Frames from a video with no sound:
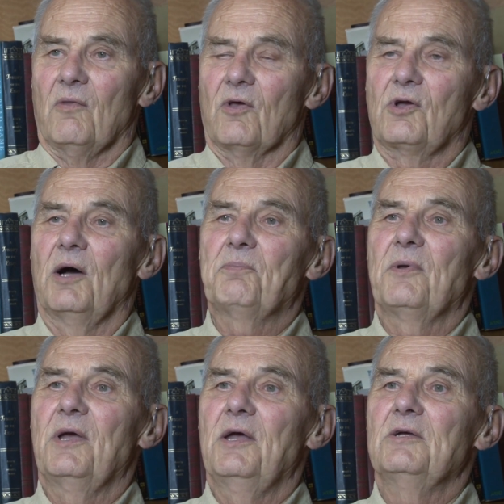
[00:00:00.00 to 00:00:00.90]
The
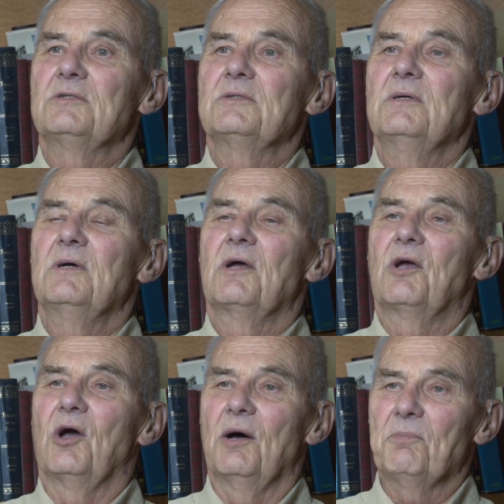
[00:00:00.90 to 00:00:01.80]
companies
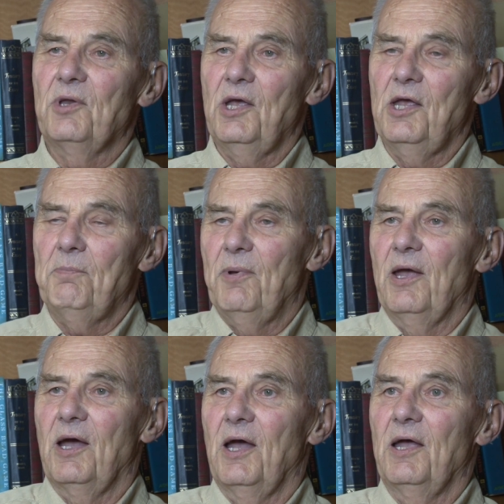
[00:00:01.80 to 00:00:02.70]
come to
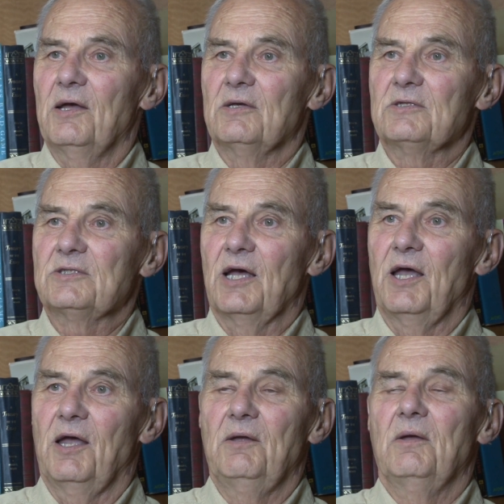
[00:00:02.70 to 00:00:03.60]
EPA and
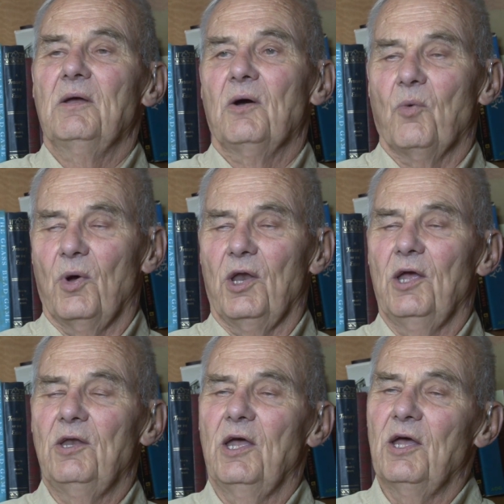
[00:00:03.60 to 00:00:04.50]
say, we
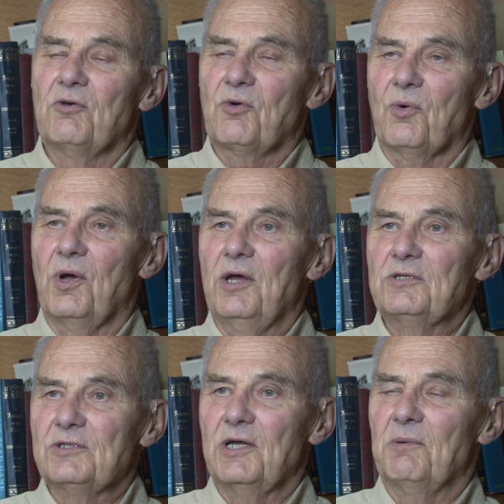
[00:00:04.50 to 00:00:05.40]
need to
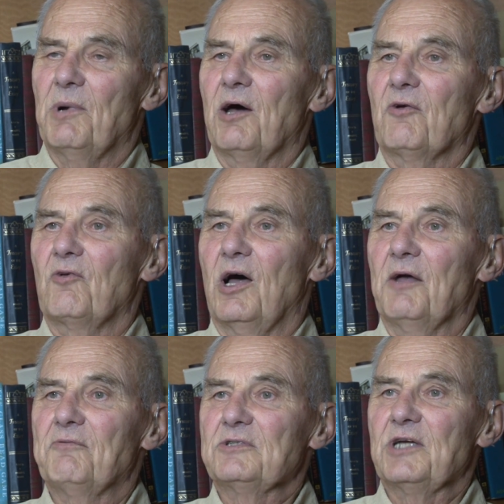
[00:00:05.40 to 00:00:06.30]
increase the amount of
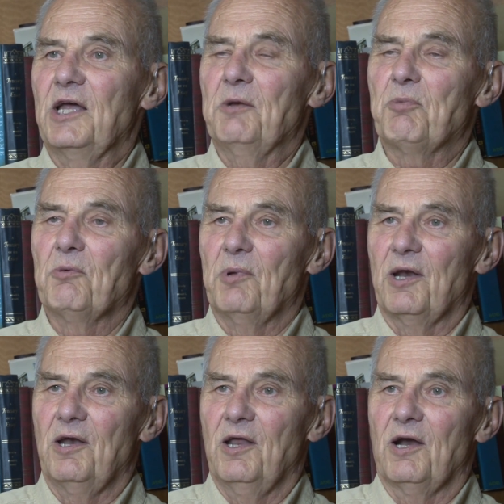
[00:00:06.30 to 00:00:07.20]
glyphosate
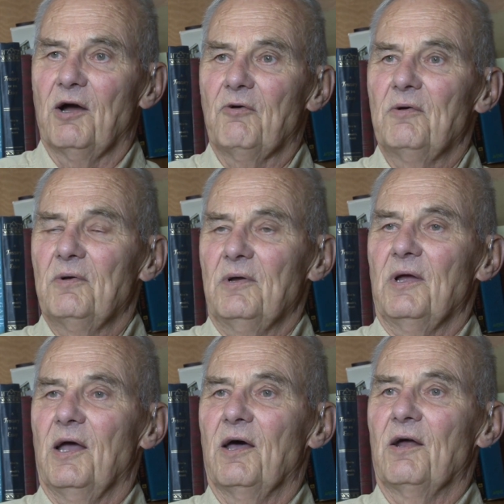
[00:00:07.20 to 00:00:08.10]
permitted in
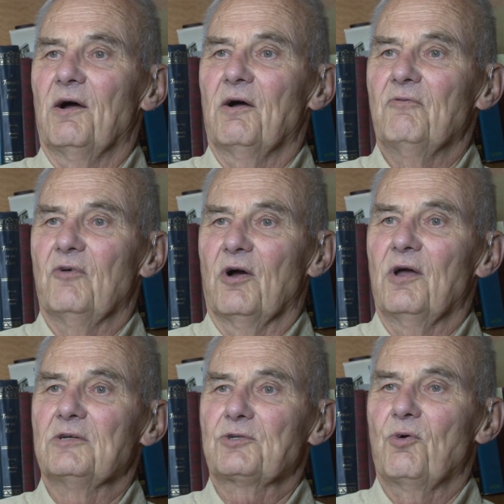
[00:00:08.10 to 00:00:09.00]
our
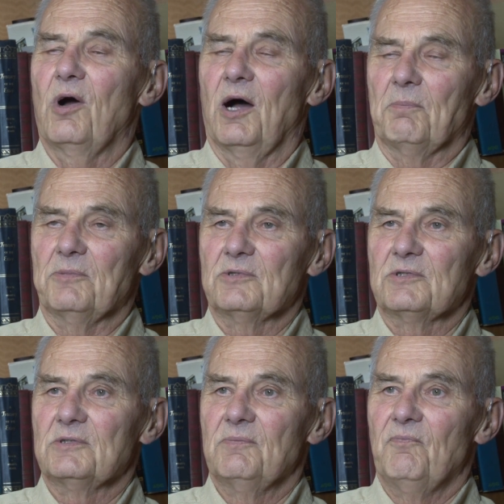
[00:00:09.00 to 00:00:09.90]
various crops.
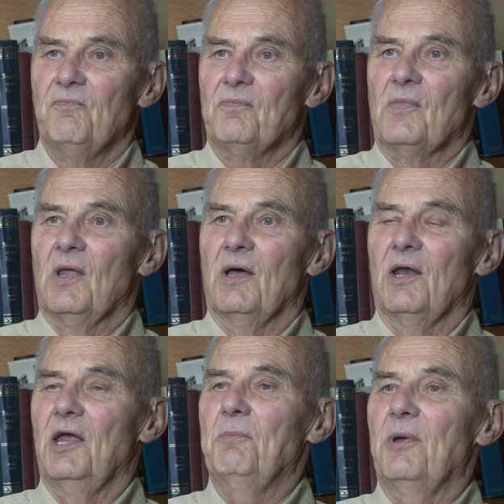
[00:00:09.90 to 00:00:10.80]
And
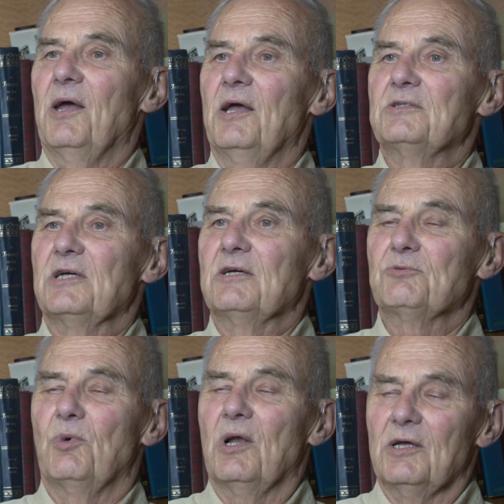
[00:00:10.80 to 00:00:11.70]
EPA says,
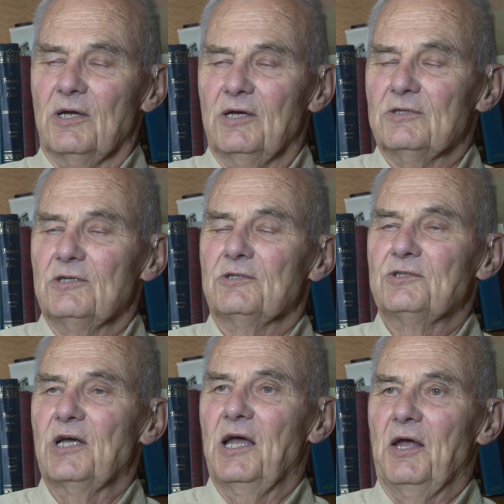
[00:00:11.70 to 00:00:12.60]
well, is it
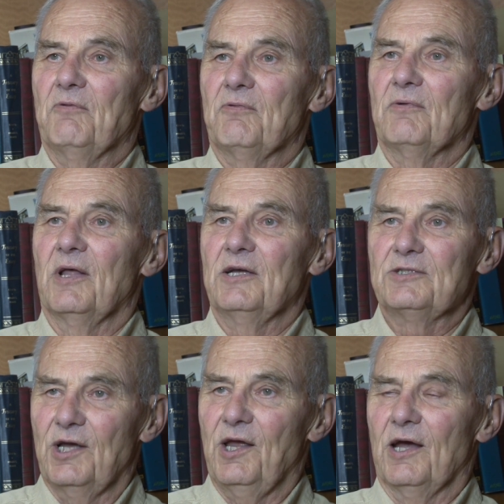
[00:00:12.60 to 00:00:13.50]
safe? And they say,